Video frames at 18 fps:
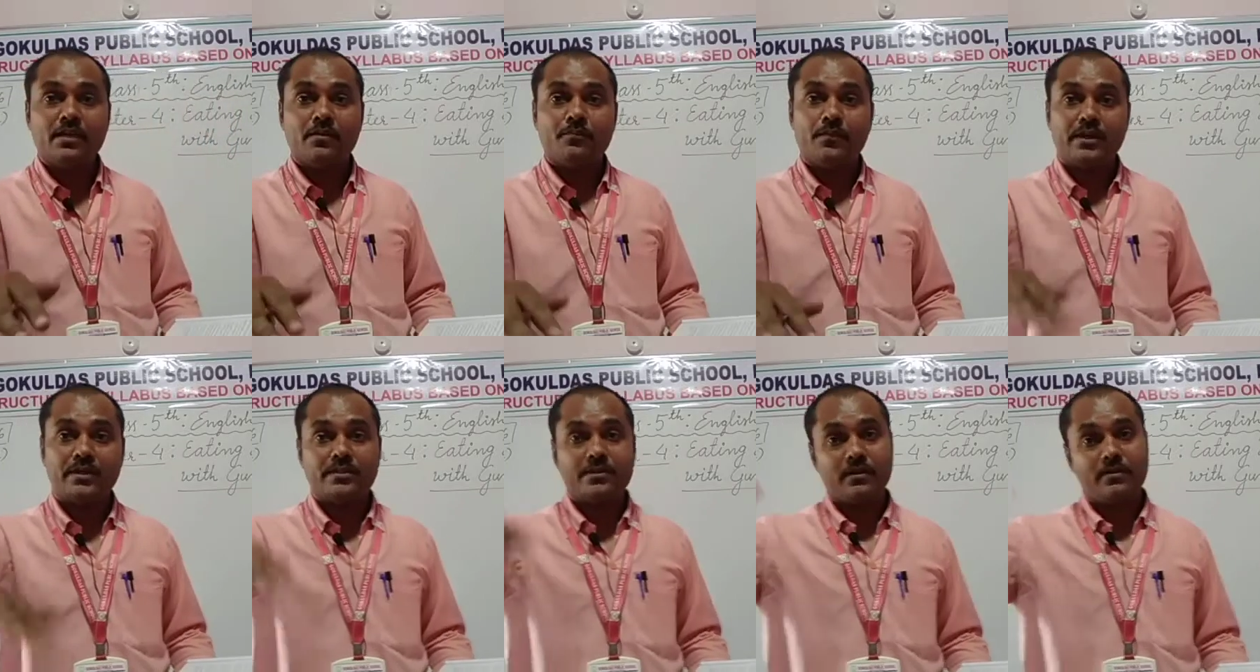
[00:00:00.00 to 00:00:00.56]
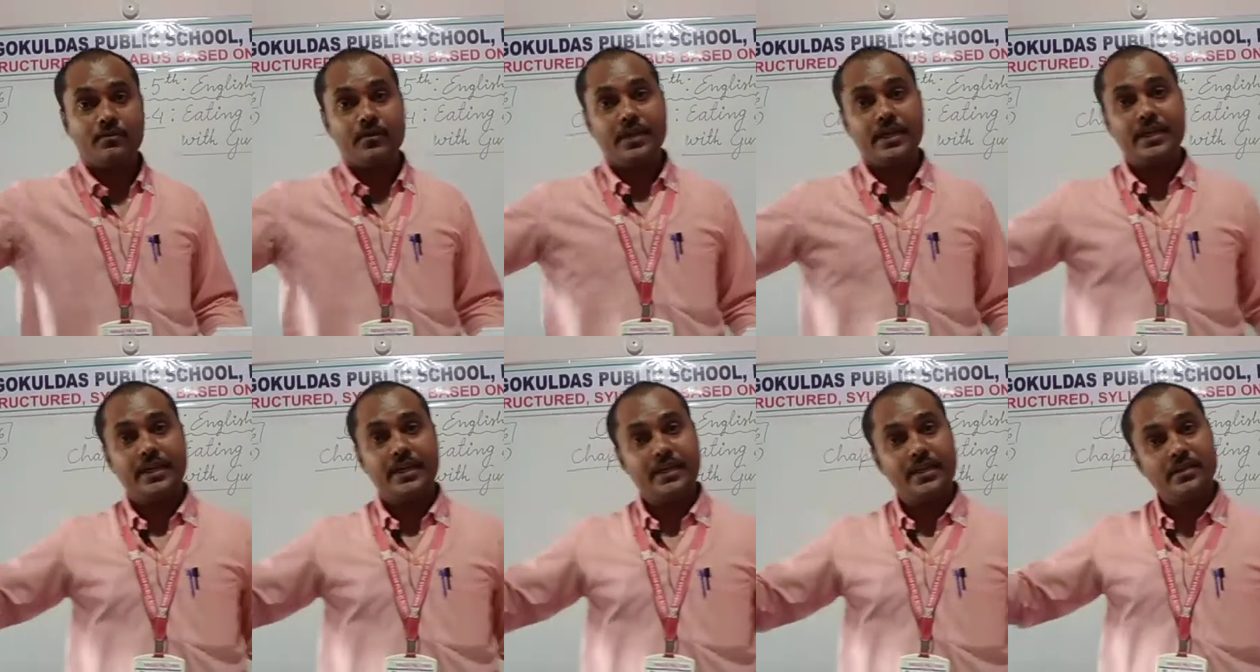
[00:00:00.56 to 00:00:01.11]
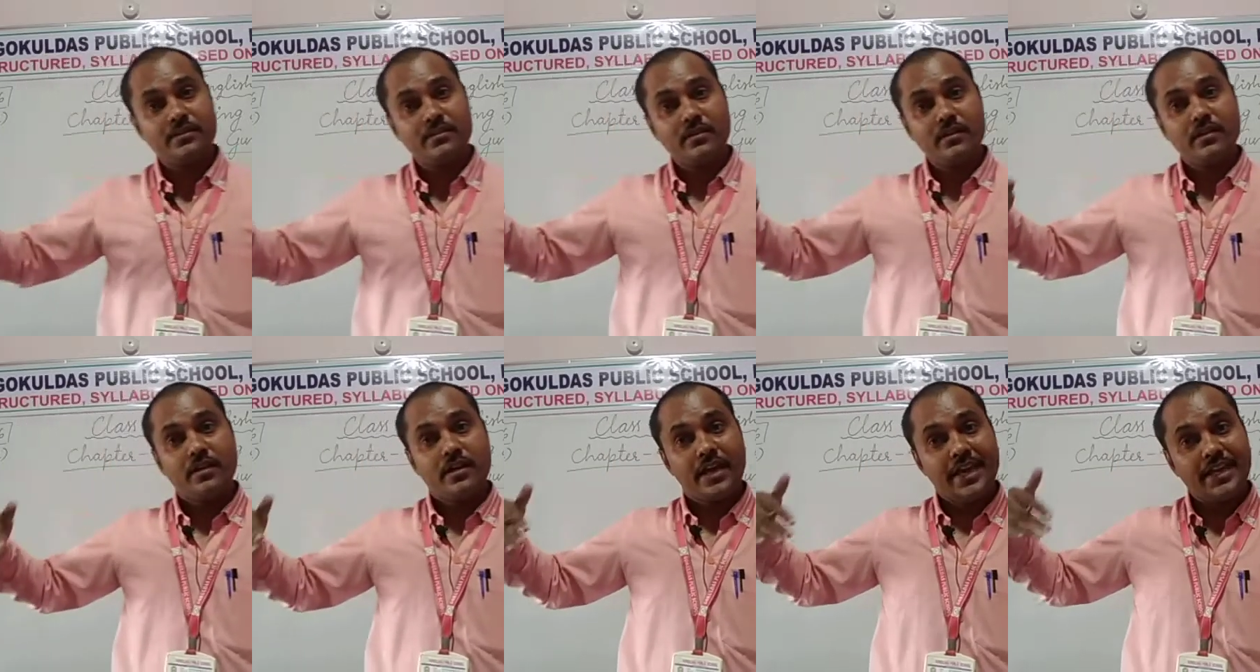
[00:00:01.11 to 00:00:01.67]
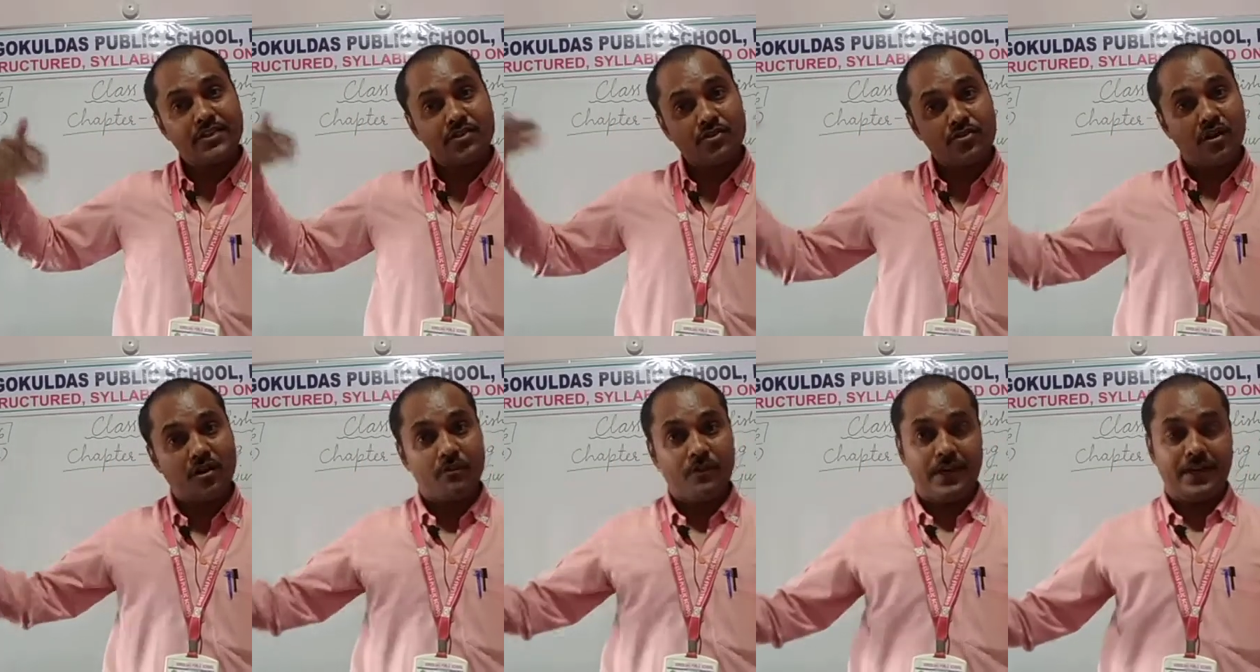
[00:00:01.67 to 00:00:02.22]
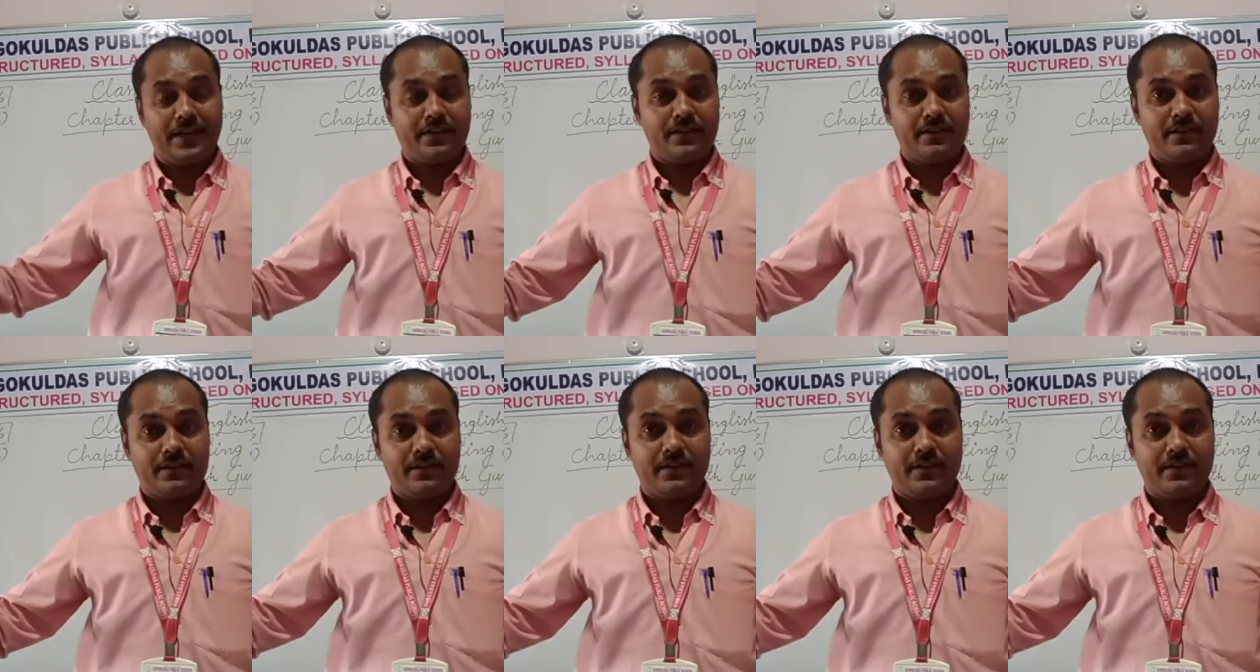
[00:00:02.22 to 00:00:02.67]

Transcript: but somebody is extra weight,